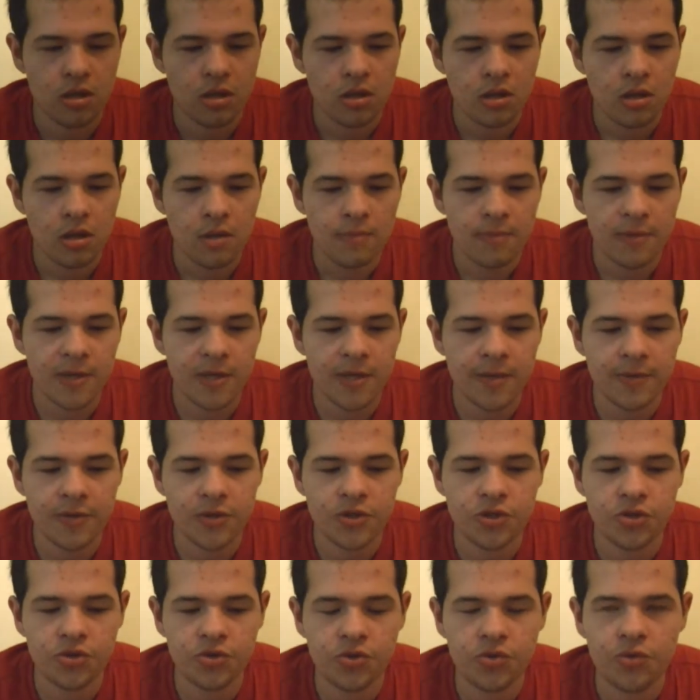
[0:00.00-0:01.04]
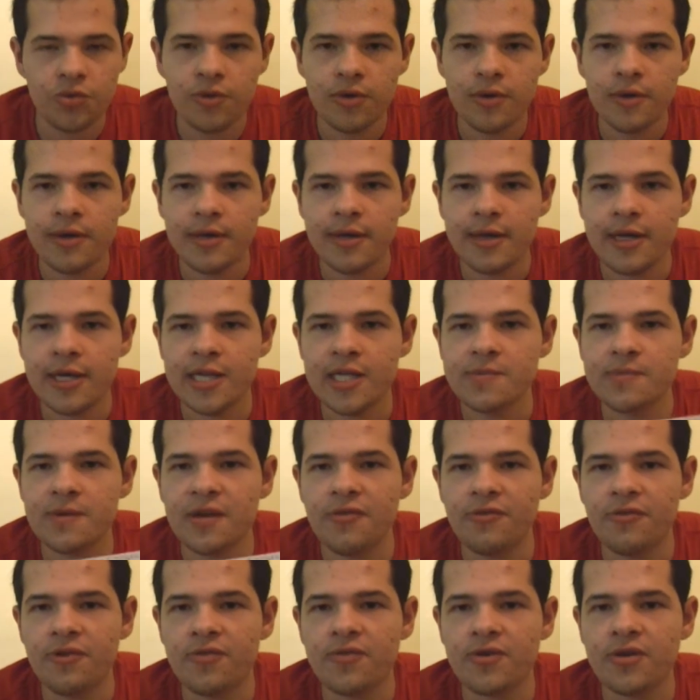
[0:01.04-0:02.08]
But number 2 is my
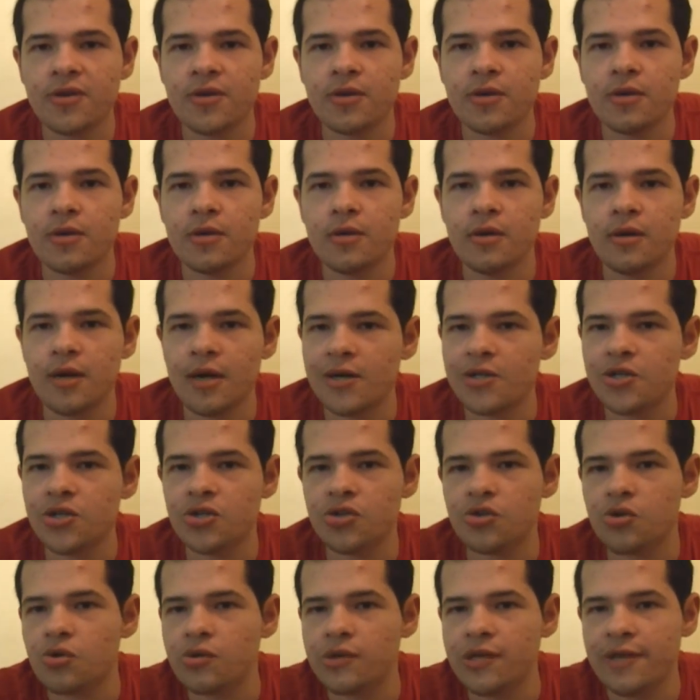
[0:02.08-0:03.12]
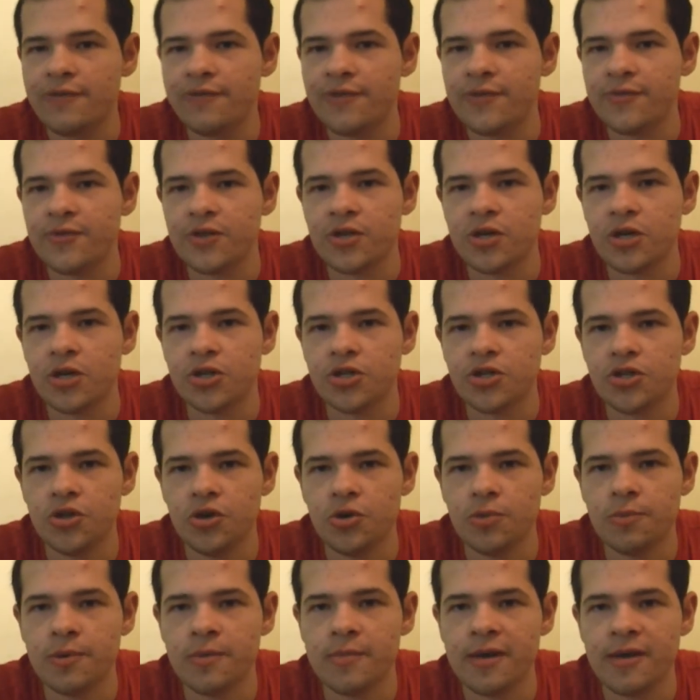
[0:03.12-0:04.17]
favorite, not just only favorite
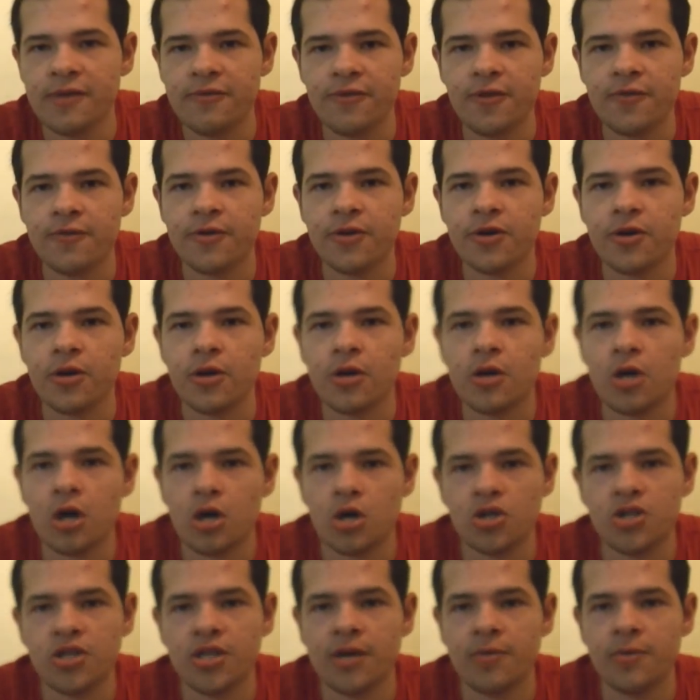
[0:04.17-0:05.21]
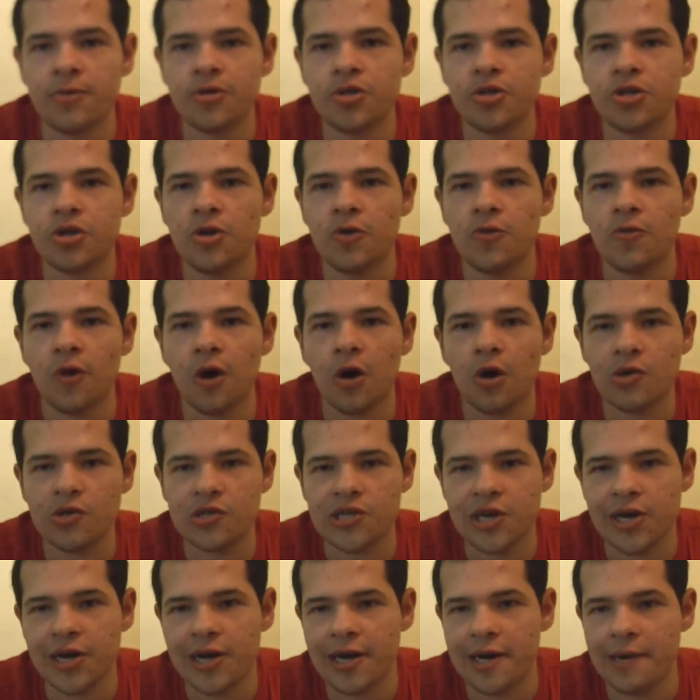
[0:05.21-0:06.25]
cartoon, but my favorite Cartoon Network show of all
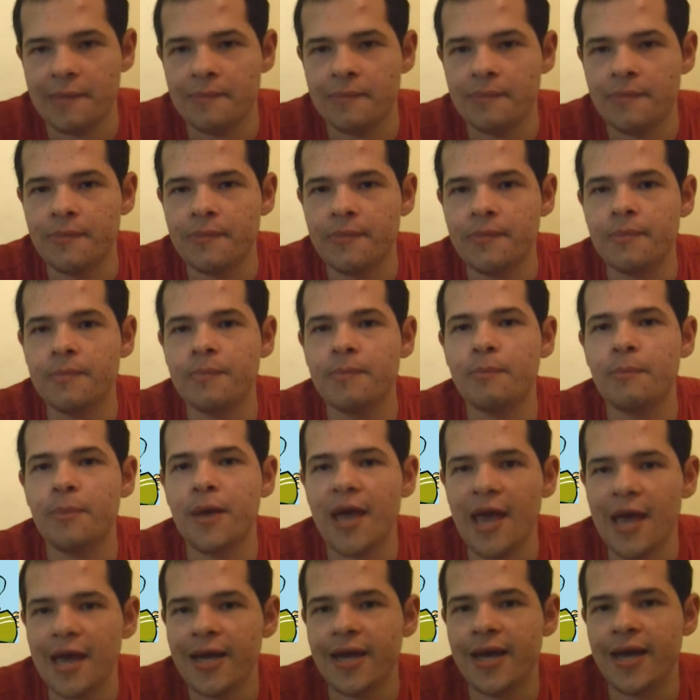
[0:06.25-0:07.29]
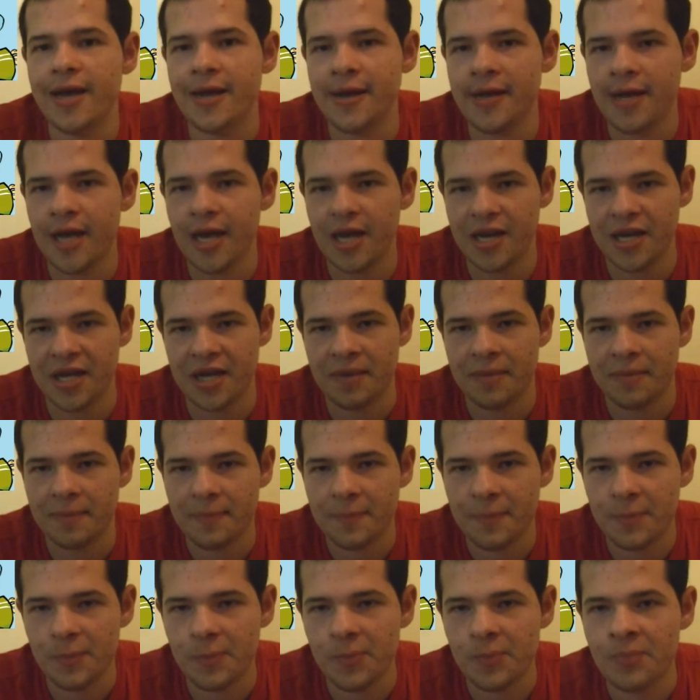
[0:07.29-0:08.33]
time, Edda Nettie.
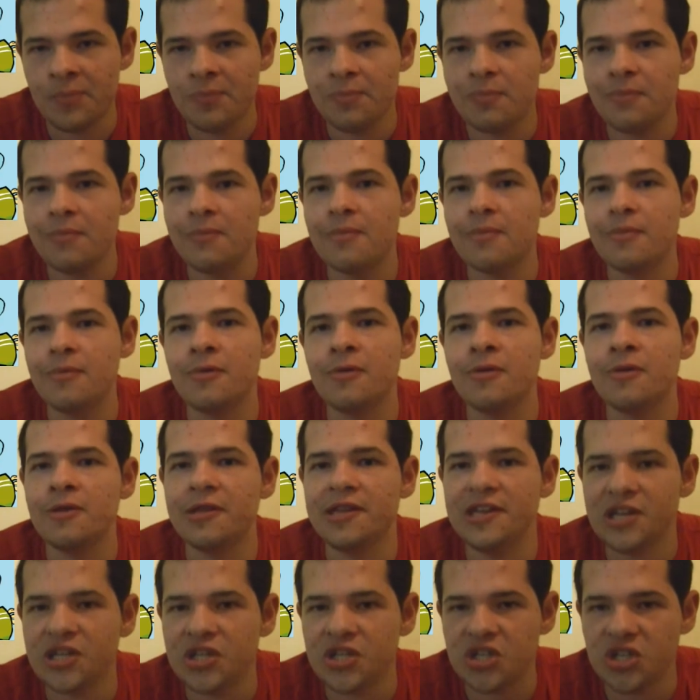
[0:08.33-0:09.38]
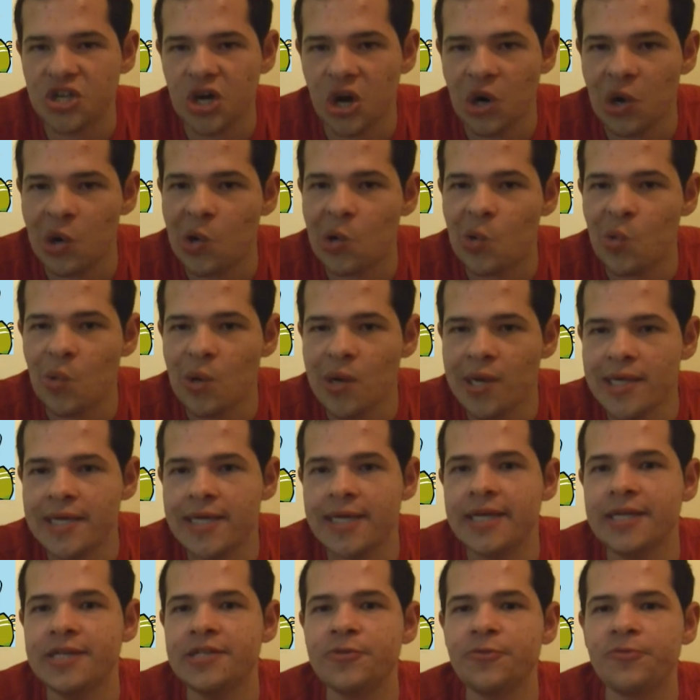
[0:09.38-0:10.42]
This show
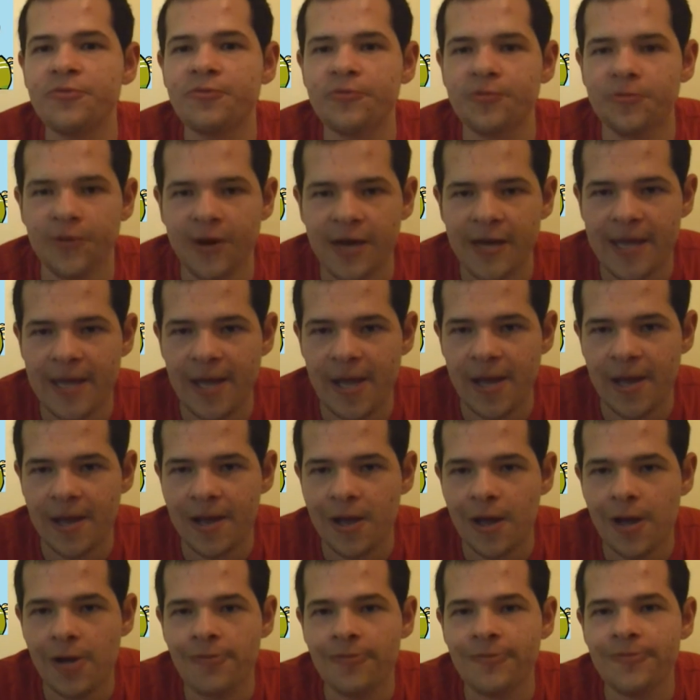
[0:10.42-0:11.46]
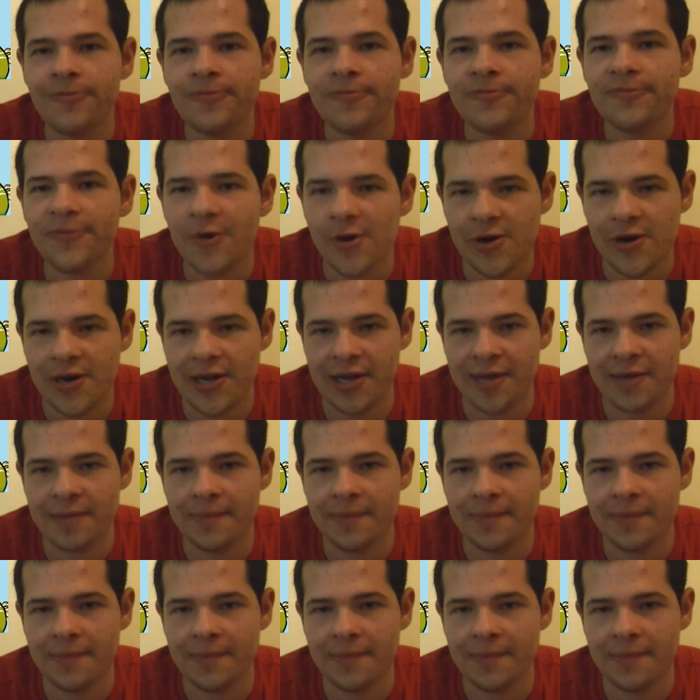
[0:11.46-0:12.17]
is freaking funny.